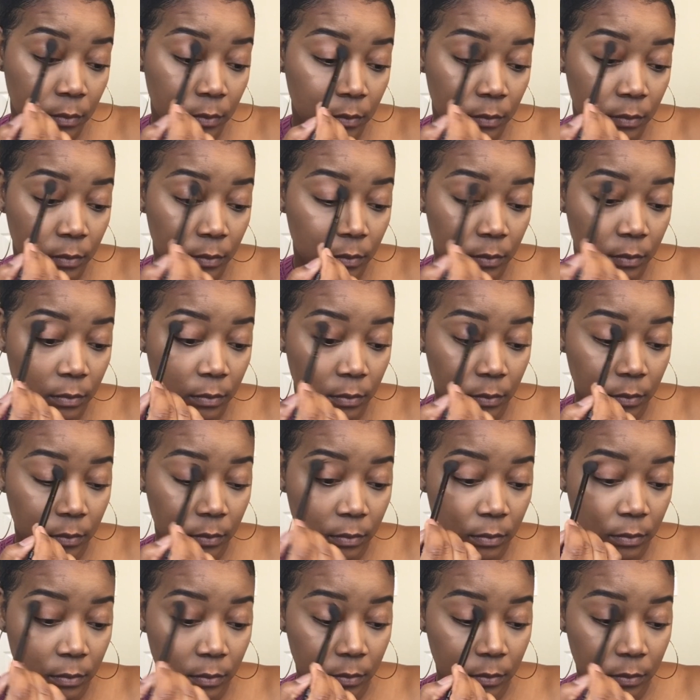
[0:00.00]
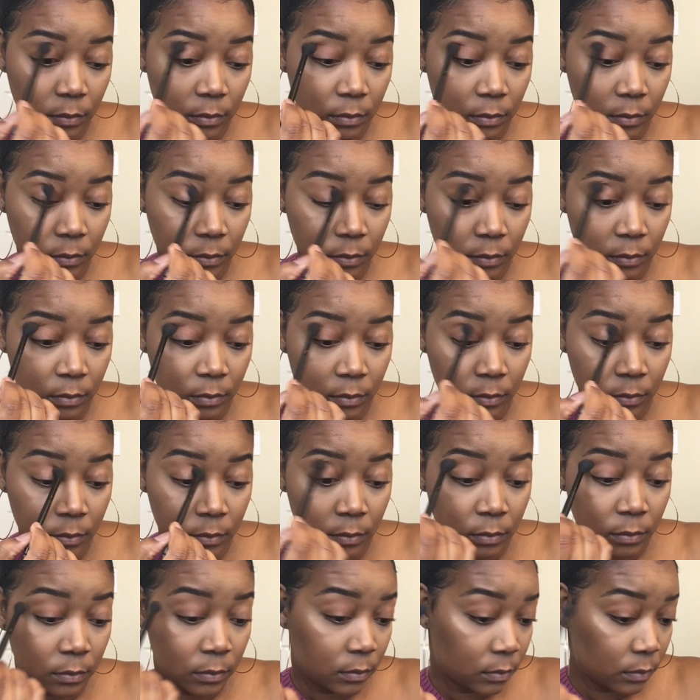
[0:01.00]

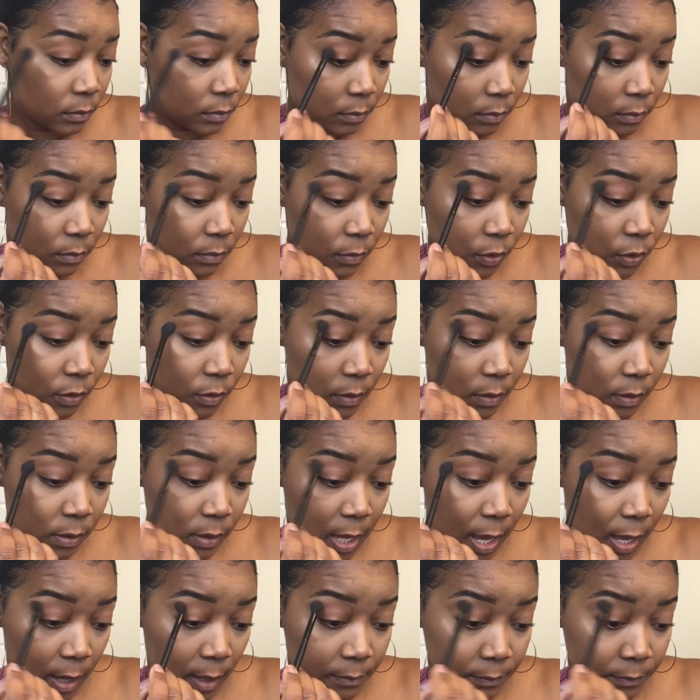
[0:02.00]
Nothing is said.